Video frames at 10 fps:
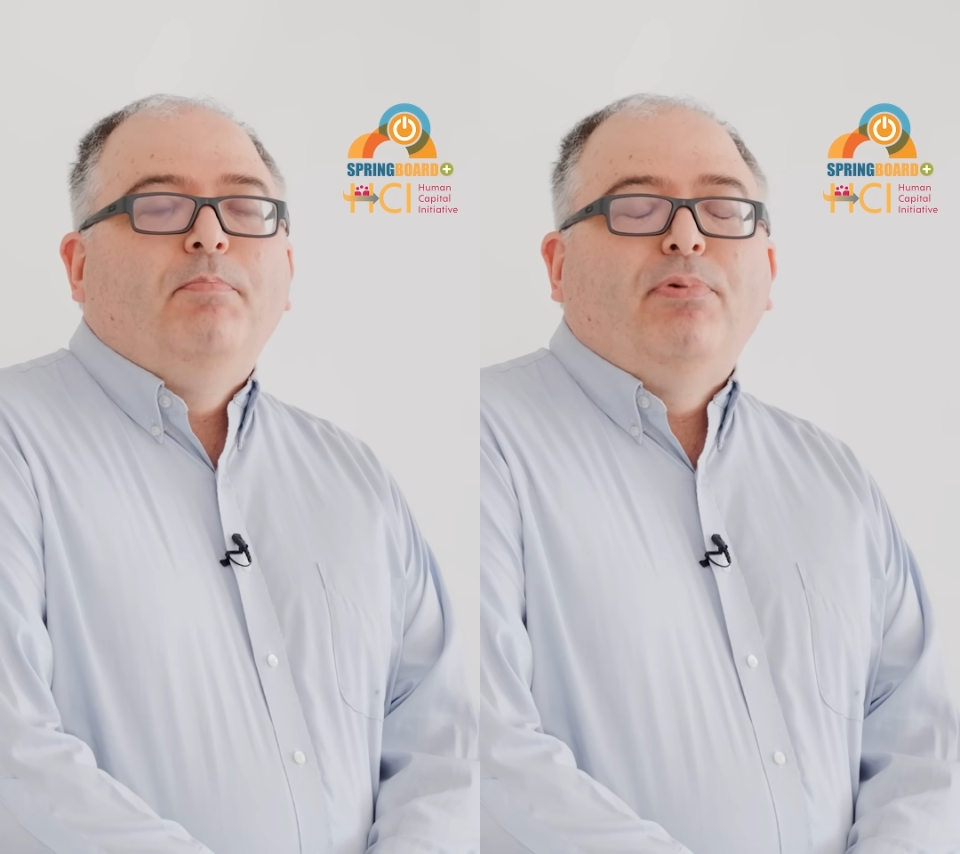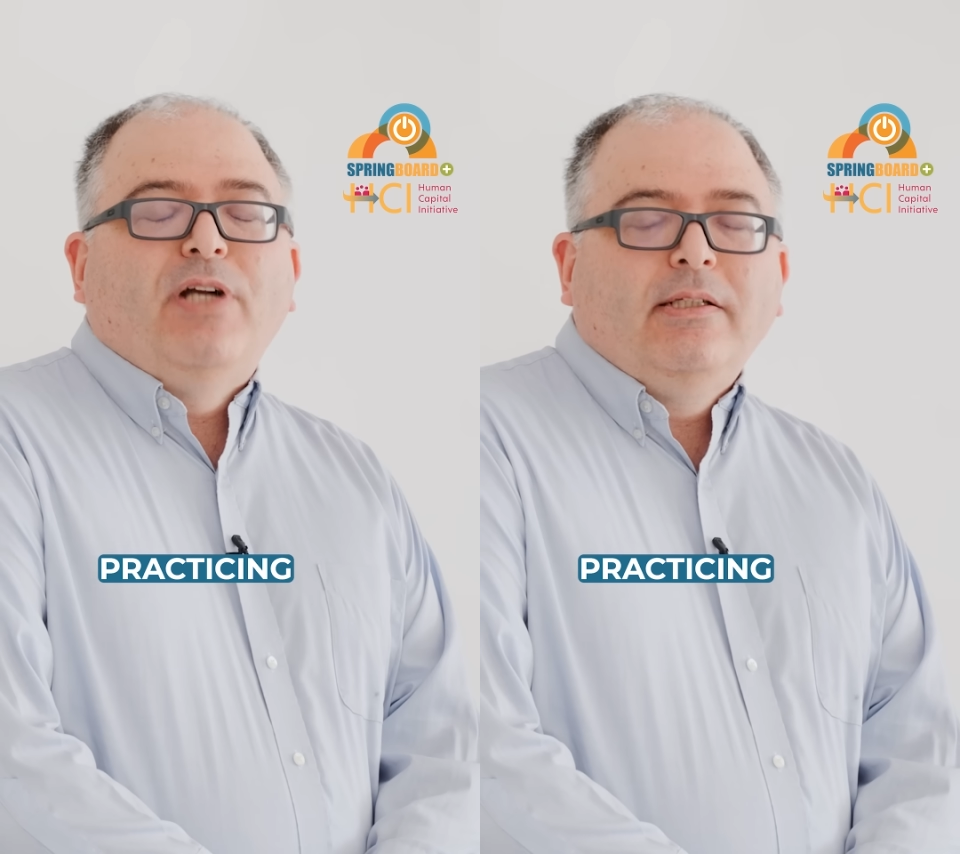
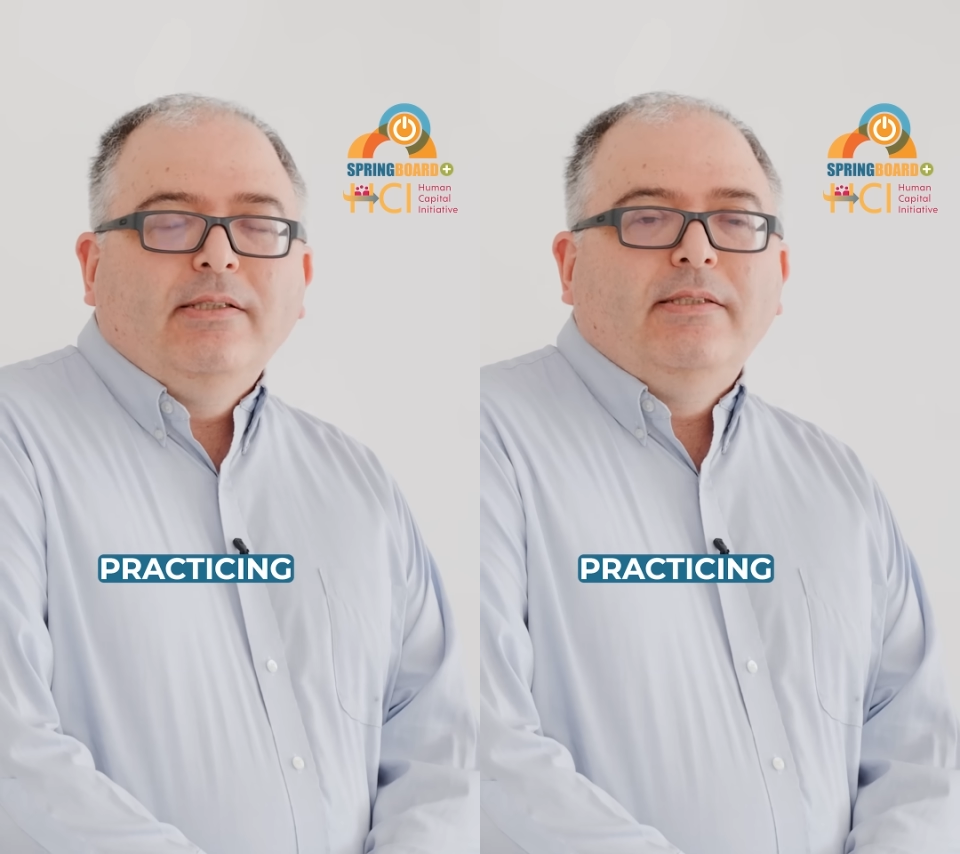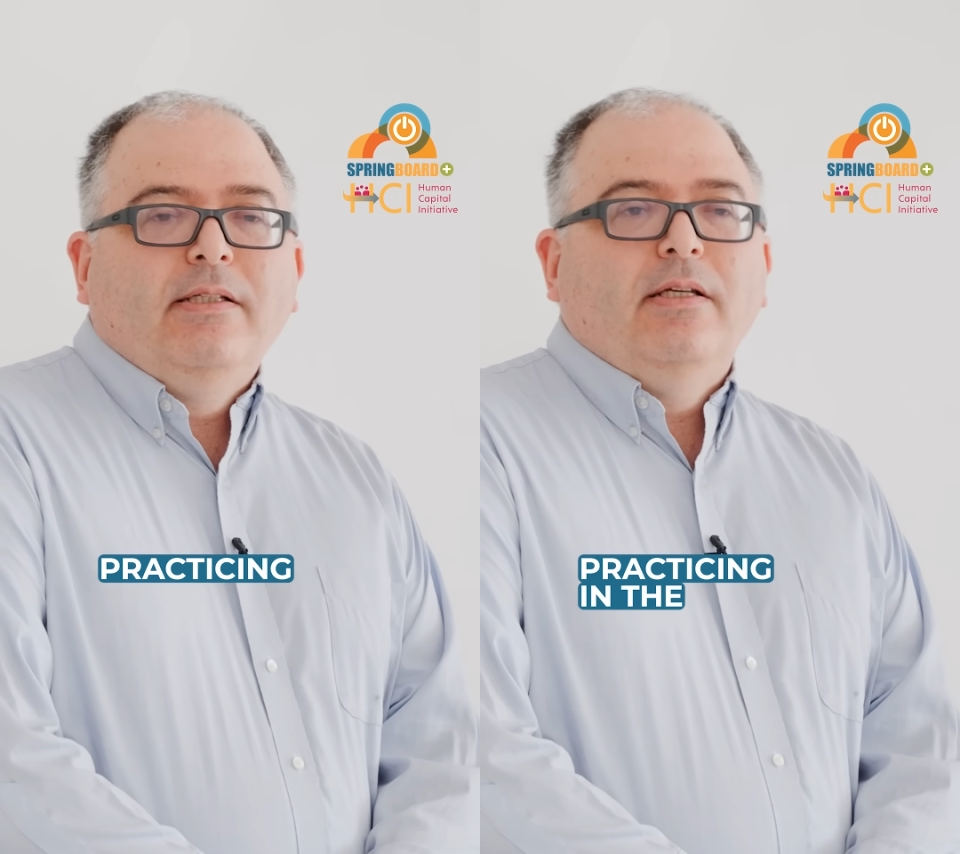
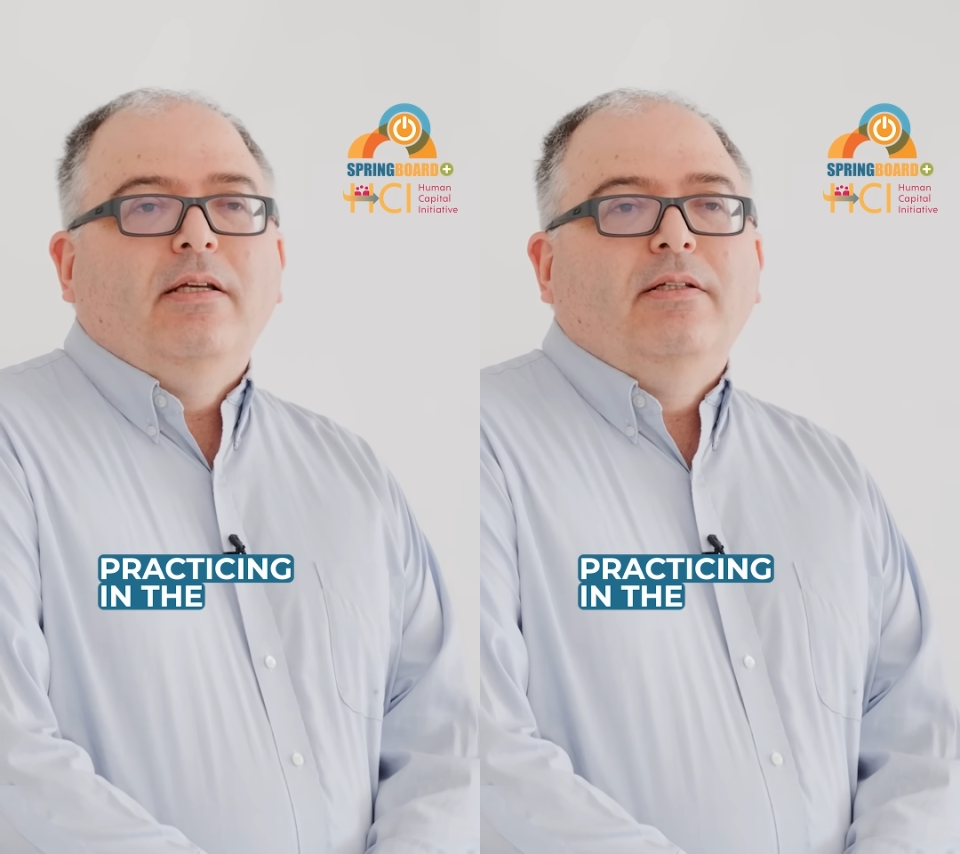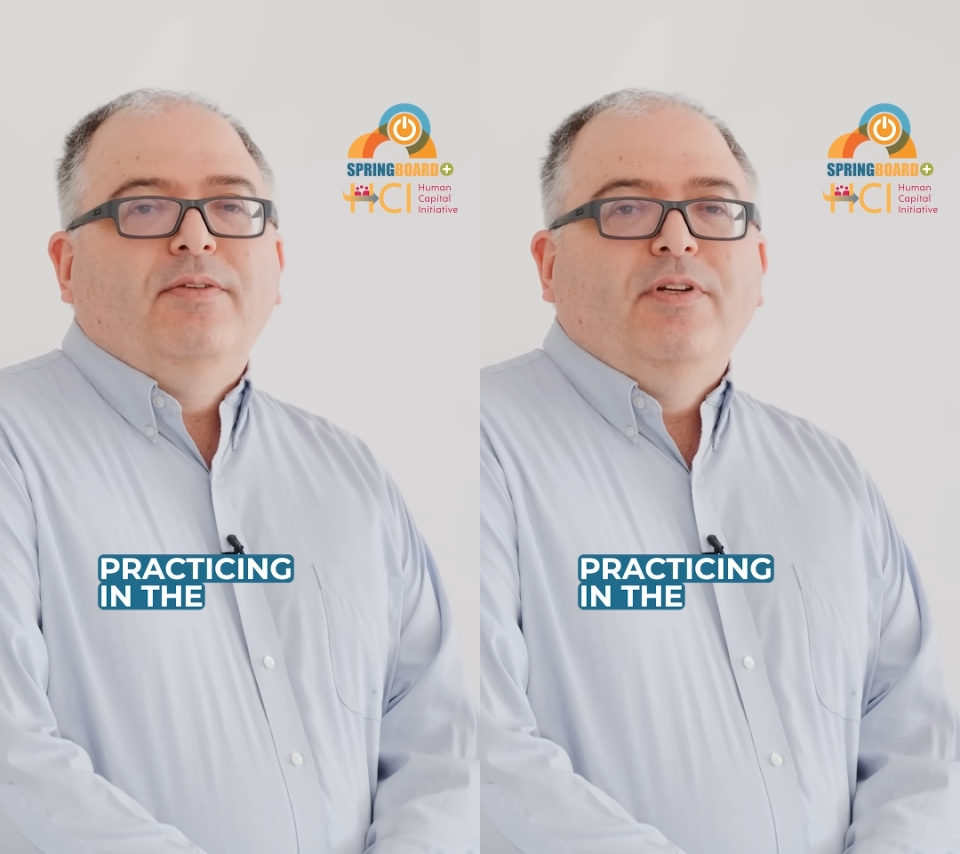practicing in the